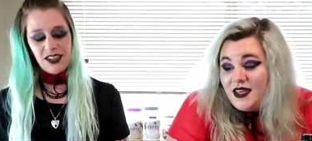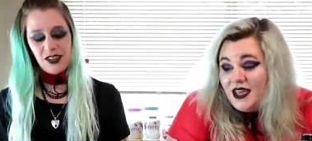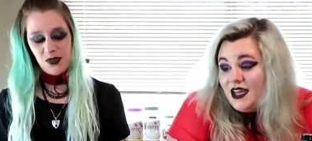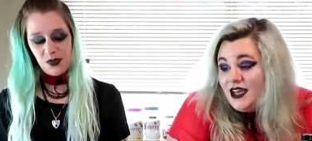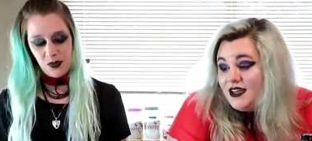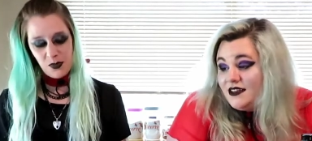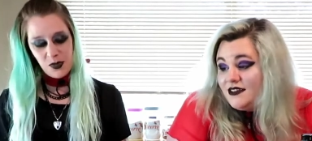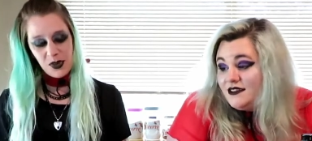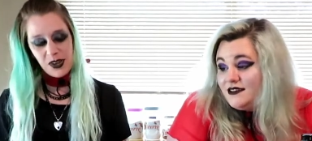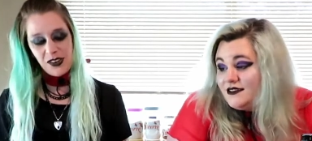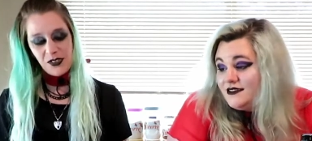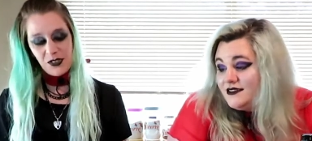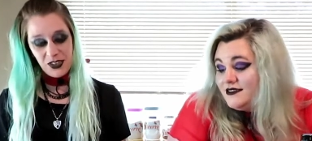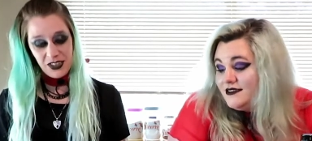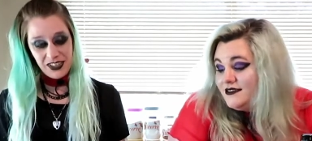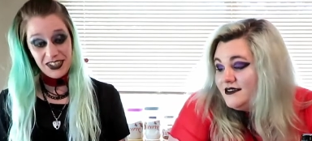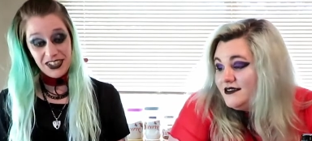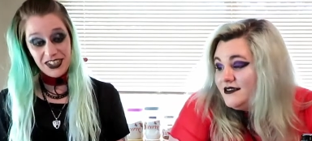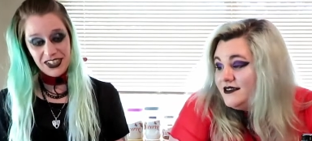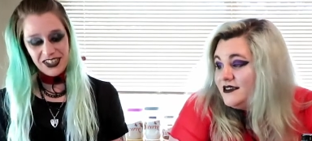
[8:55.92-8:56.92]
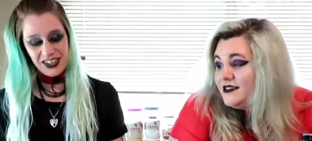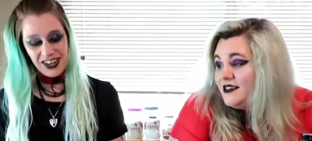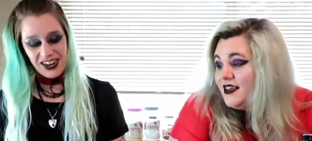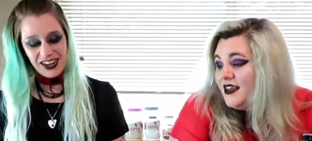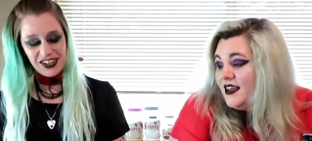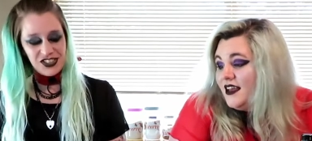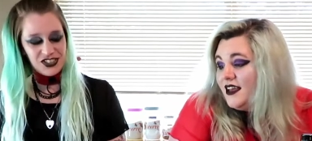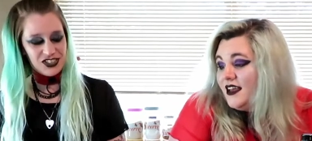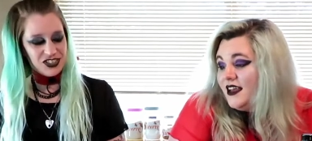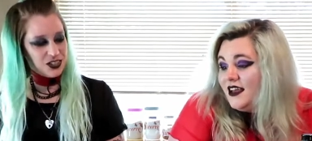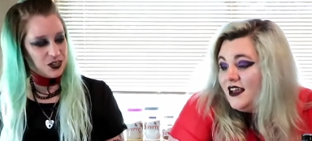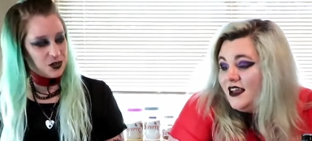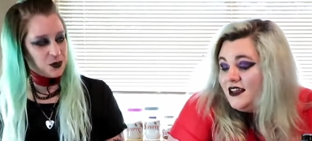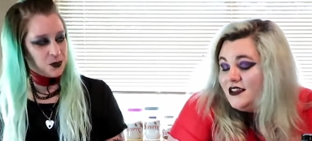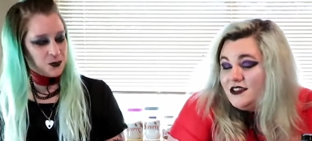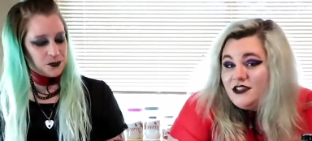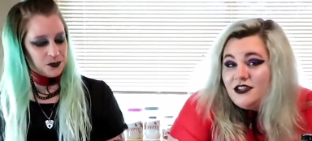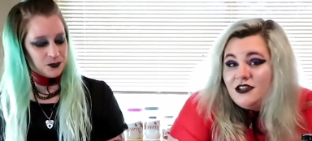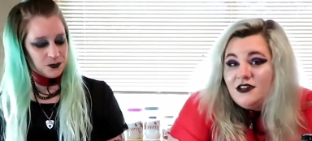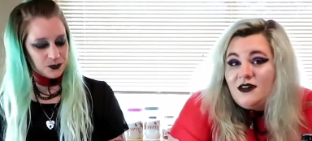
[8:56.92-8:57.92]
Speaker 1: and yeah. it would be really good actually.
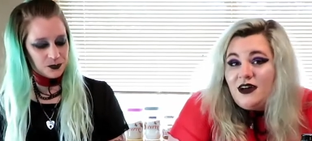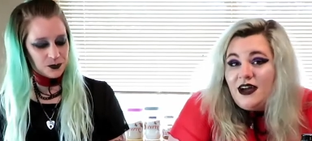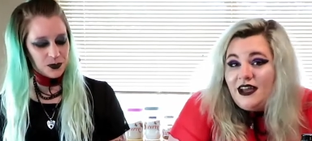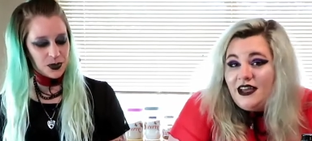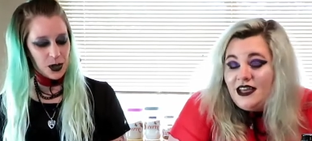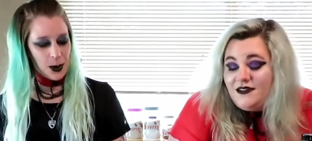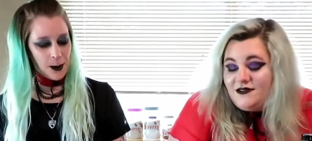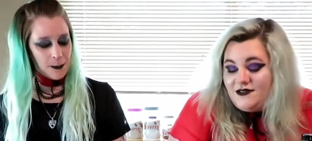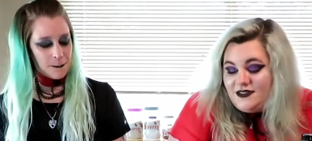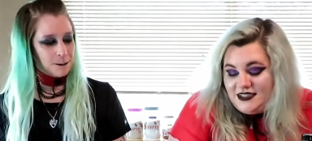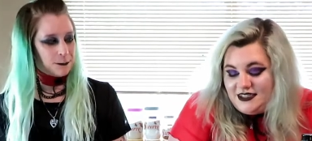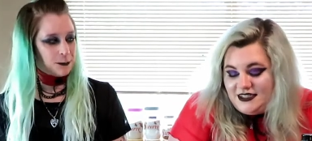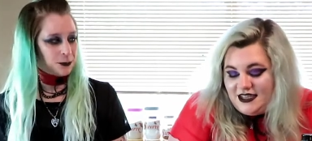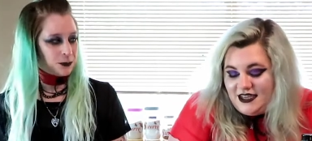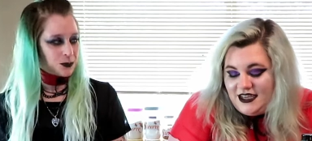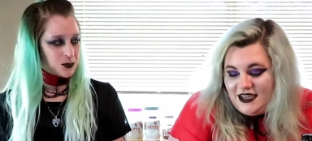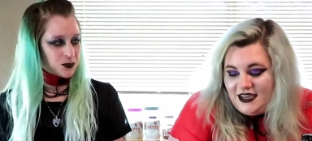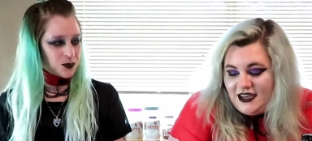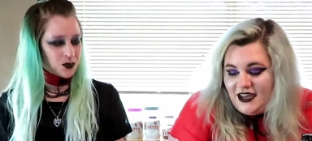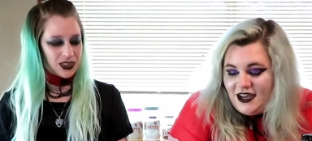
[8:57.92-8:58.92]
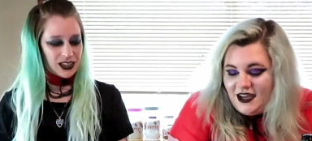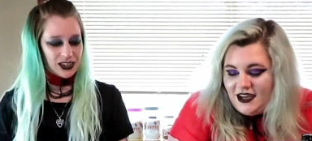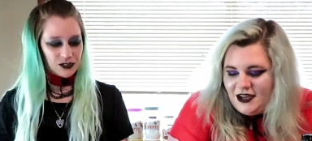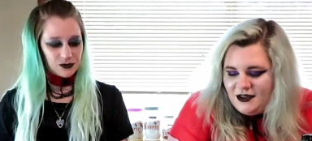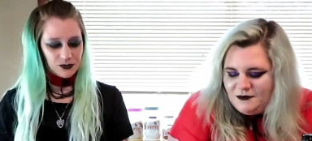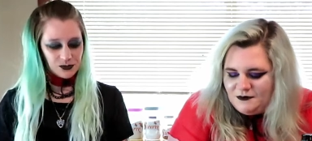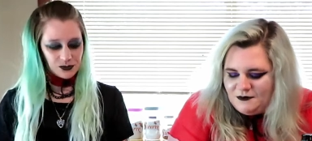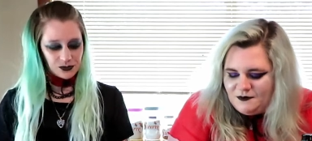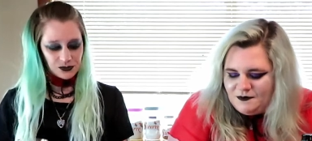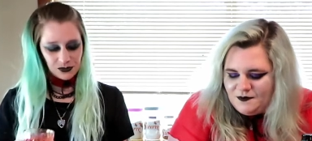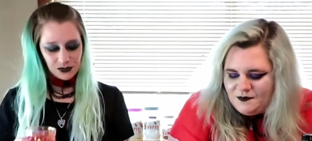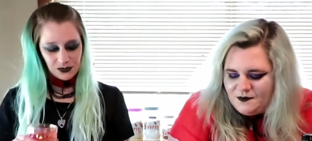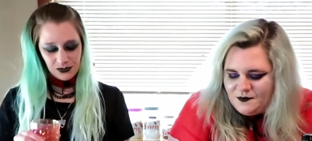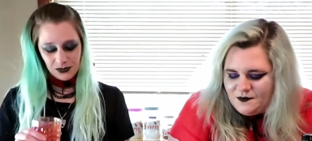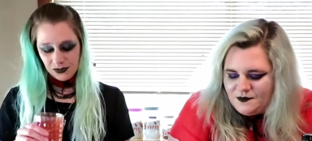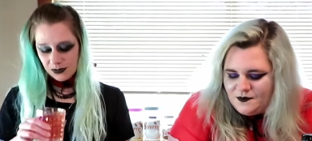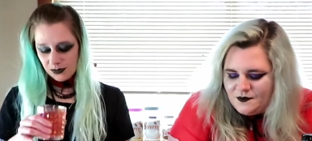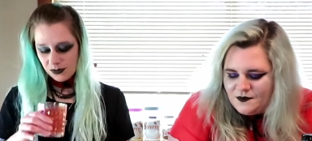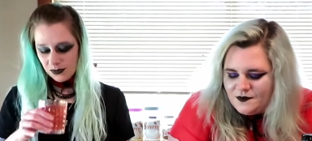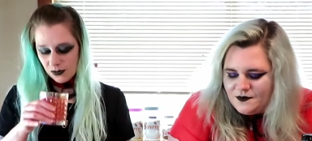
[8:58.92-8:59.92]
Speaker 2: So I have to say, um,
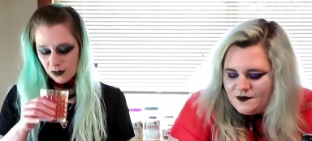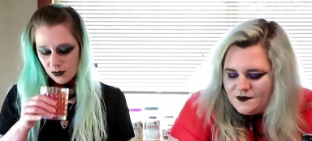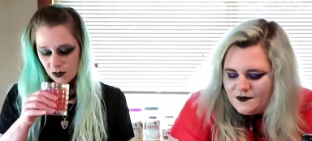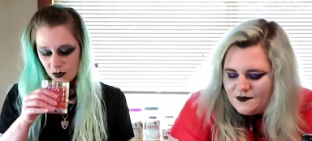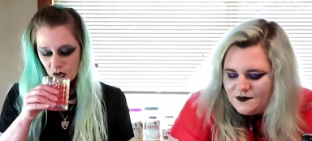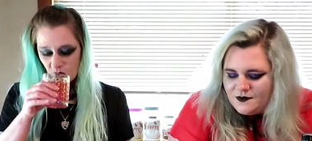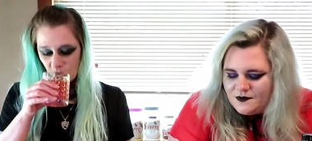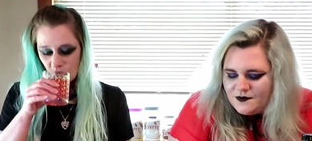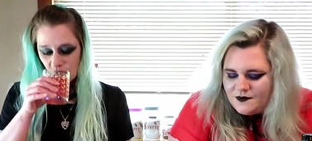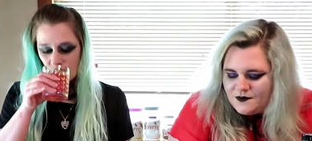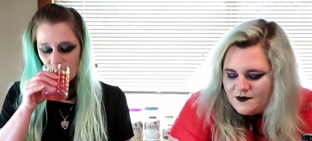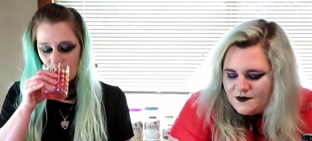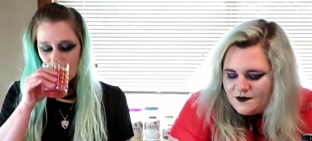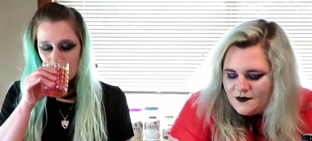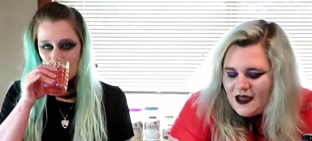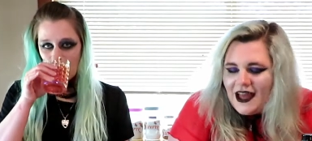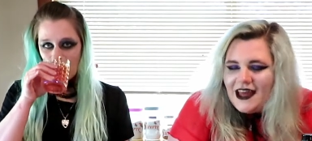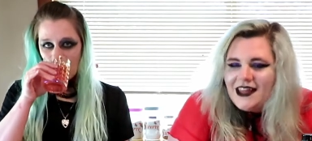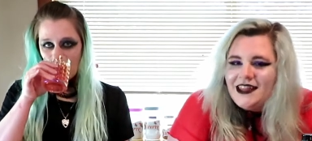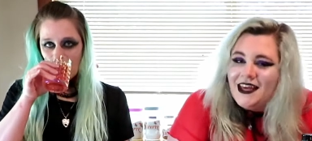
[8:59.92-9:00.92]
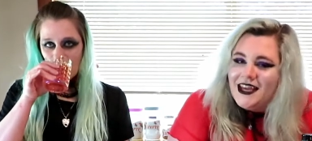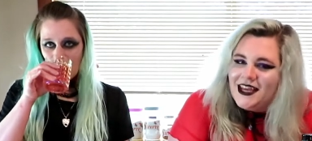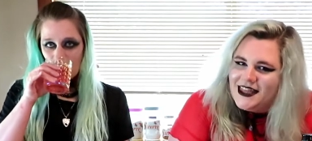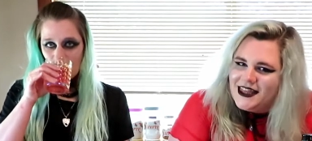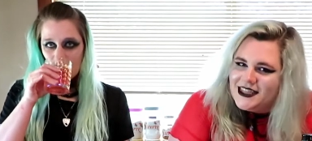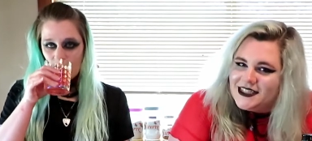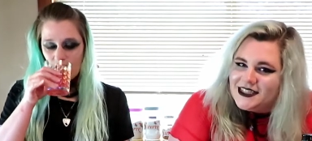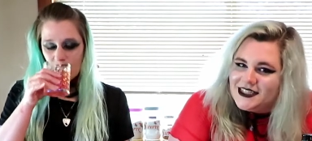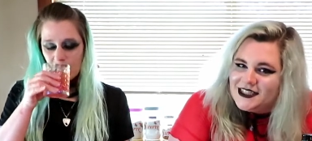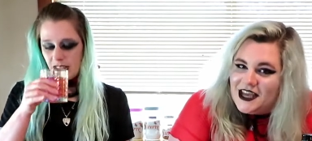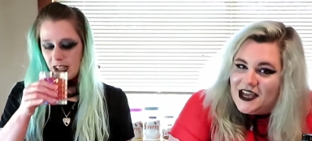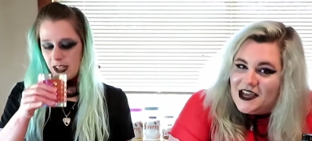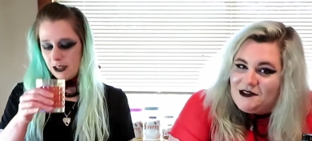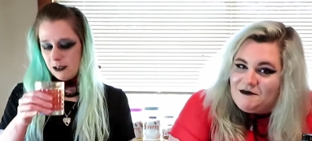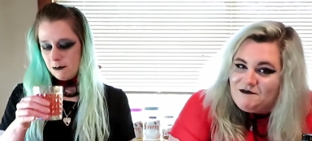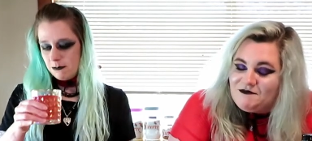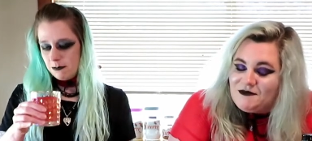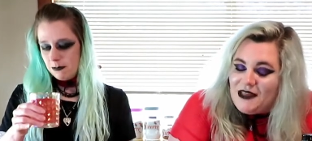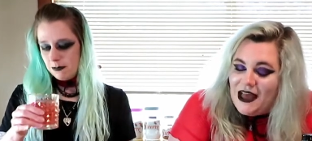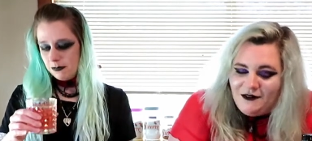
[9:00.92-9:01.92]
I like this
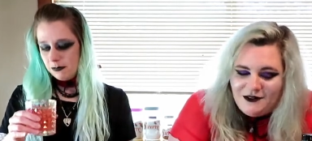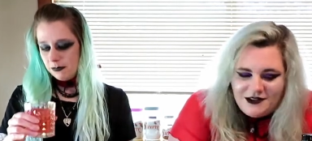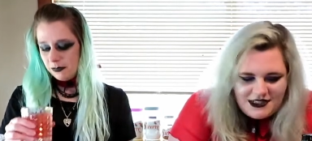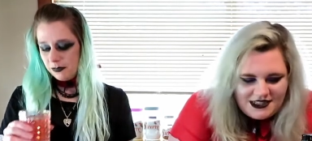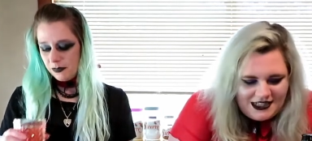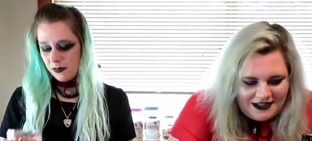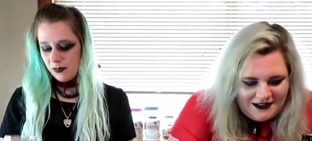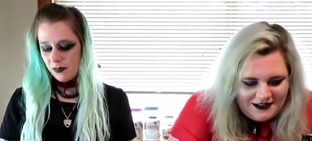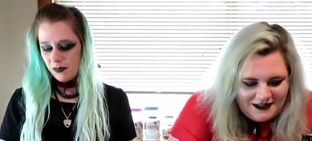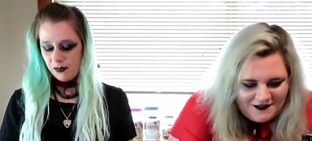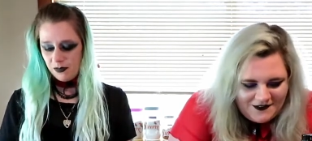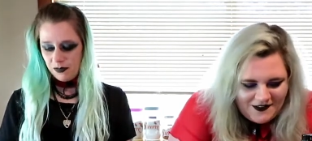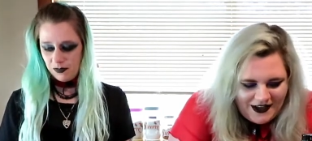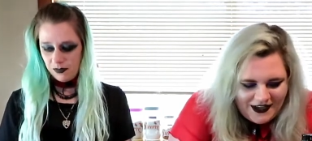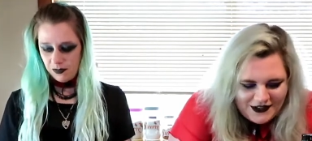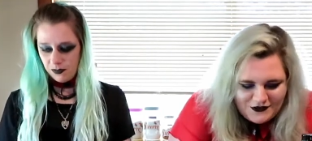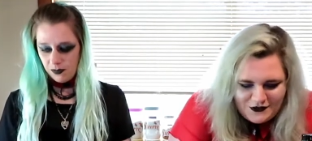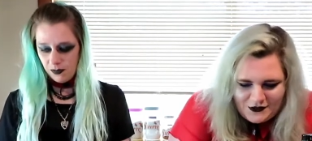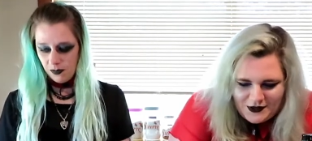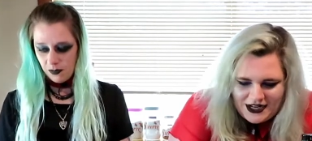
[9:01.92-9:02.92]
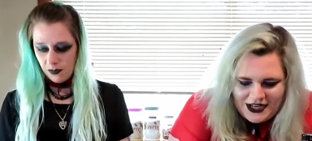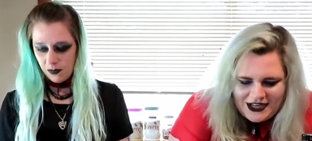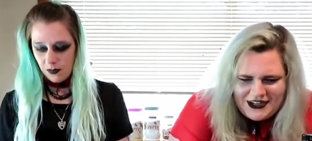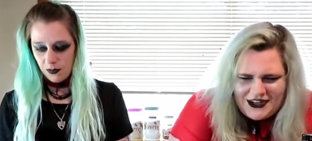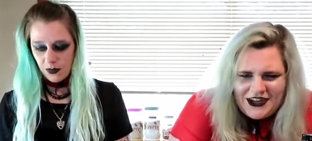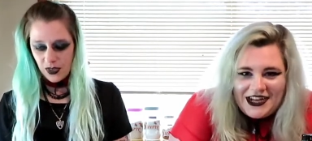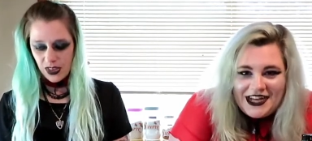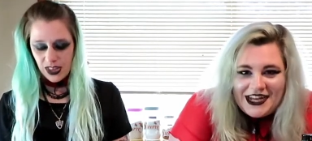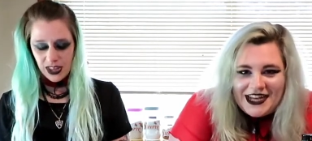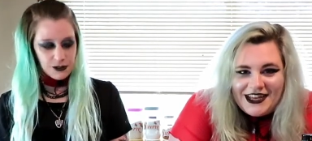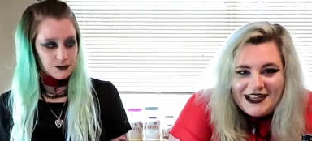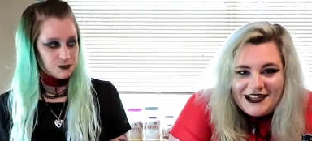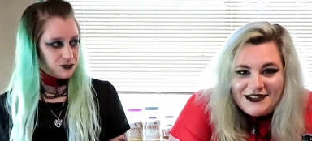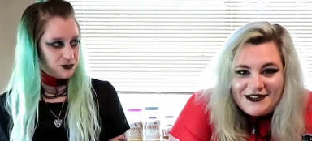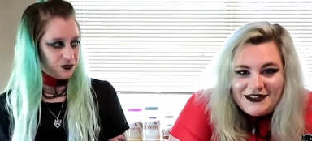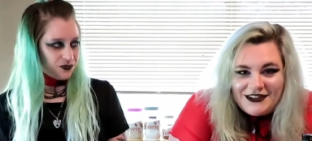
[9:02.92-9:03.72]
game. I was terrified of what I got